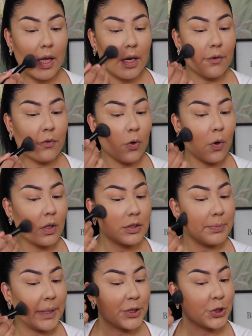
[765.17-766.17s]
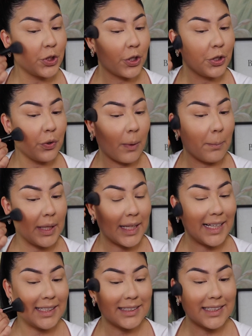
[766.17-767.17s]
And of course, make sure you are
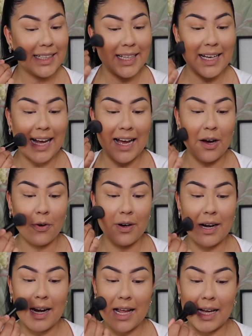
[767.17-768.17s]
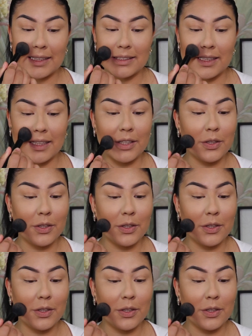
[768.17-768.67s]
blending it out nicely.